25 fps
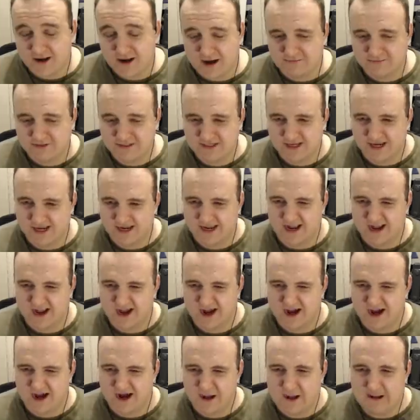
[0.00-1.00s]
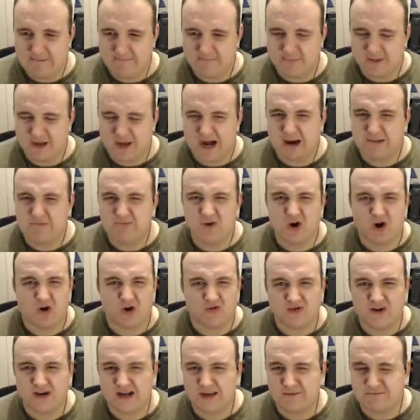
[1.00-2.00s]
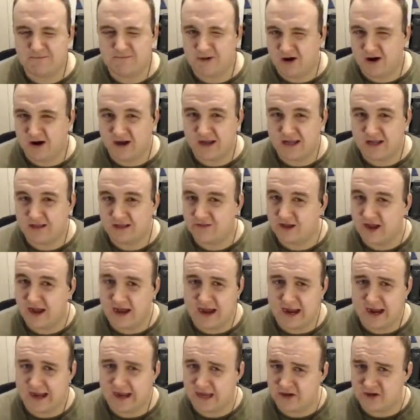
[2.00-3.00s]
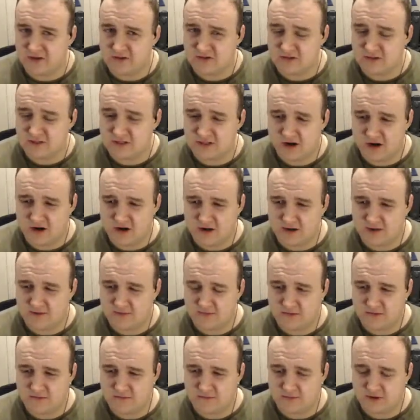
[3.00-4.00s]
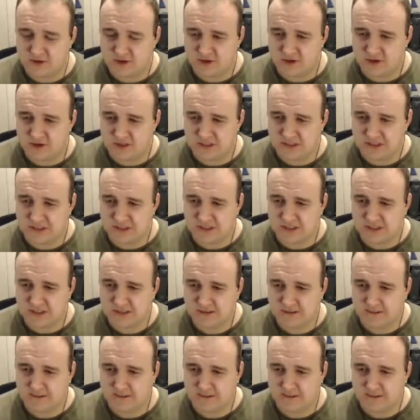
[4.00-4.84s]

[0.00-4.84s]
I'm saying I'm not really buying the angles argument, because